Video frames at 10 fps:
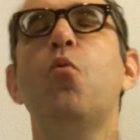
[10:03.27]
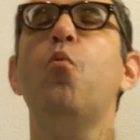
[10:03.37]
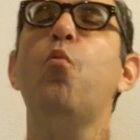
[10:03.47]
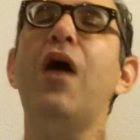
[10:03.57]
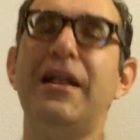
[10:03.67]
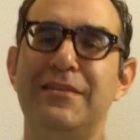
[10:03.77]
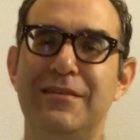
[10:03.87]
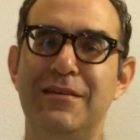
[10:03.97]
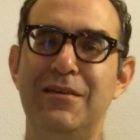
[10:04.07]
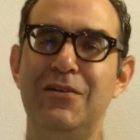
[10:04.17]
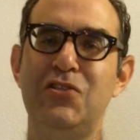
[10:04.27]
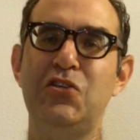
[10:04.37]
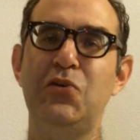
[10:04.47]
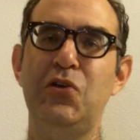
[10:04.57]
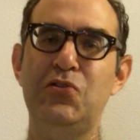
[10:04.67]
what
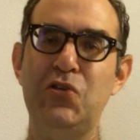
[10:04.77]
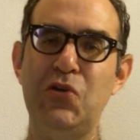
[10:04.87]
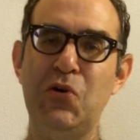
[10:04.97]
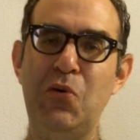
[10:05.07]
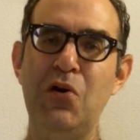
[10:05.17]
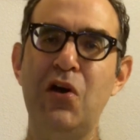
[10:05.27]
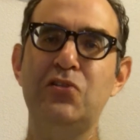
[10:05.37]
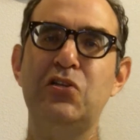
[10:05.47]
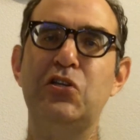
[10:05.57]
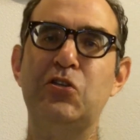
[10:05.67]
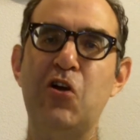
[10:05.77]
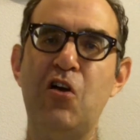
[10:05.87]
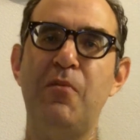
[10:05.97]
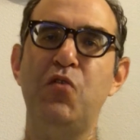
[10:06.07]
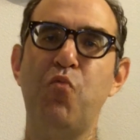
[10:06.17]
do you do to
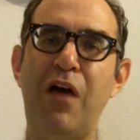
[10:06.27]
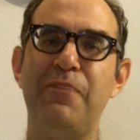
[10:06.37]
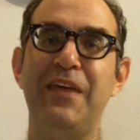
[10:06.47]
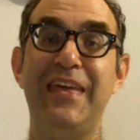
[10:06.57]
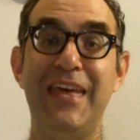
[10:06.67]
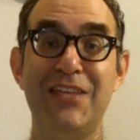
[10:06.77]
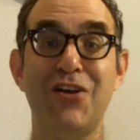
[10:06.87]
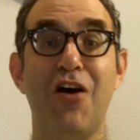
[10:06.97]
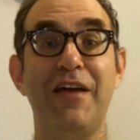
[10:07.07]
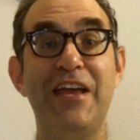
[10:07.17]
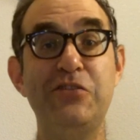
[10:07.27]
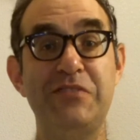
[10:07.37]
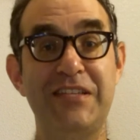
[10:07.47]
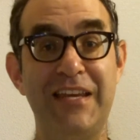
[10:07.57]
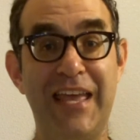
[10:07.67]
determine what the kids are
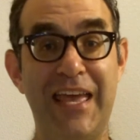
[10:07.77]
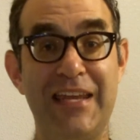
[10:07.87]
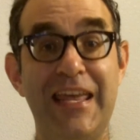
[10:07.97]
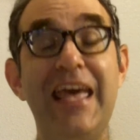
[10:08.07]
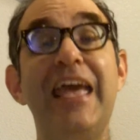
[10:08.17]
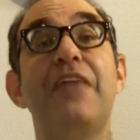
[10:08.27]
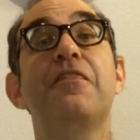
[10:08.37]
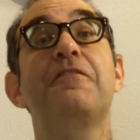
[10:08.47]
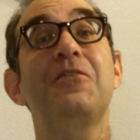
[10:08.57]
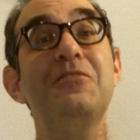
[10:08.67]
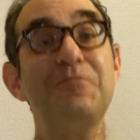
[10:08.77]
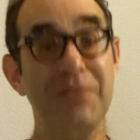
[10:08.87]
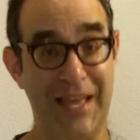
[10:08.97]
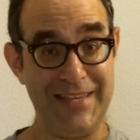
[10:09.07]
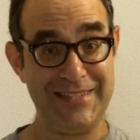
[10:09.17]
interested in the
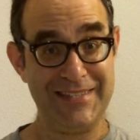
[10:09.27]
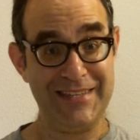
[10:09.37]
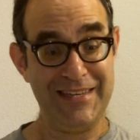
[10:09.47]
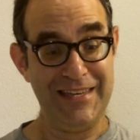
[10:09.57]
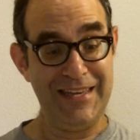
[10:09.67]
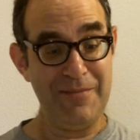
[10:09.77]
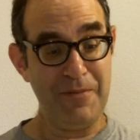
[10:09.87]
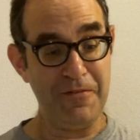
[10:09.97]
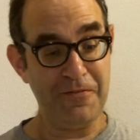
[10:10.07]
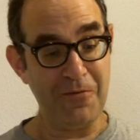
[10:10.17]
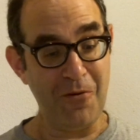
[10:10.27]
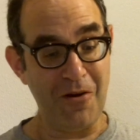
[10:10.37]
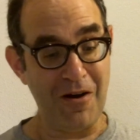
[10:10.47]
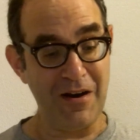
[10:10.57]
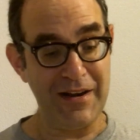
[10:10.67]
first place?
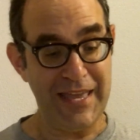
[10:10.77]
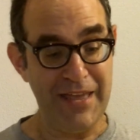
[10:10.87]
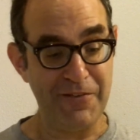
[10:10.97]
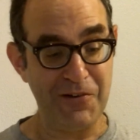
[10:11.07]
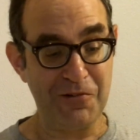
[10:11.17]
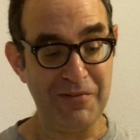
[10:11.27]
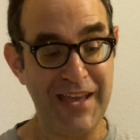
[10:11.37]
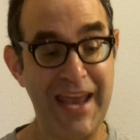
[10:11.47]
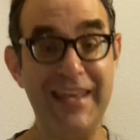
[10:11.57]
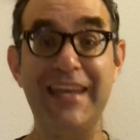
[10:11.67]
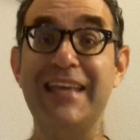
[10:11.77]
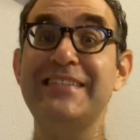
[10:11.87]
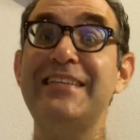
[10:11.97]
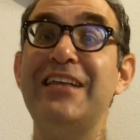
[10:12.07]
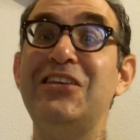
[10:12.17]
before even creating an
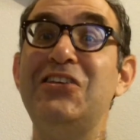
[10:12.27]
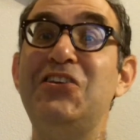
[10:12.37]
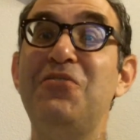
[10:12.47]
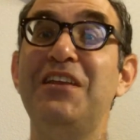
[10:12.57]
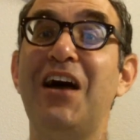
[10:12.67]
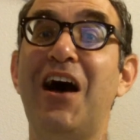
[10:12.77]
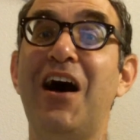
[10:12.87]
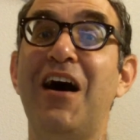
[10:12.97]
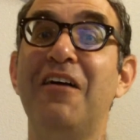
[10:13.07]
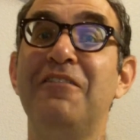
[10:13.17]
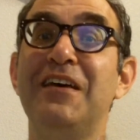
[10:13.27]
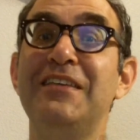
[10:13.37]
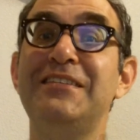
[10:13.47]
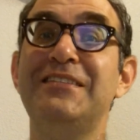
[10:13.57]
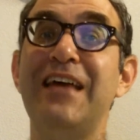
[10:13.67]
extended unit of
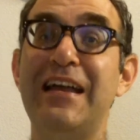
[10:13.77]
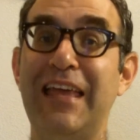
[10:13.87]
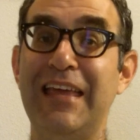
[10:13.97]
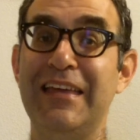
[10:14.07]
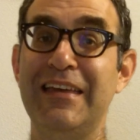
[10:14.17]
study.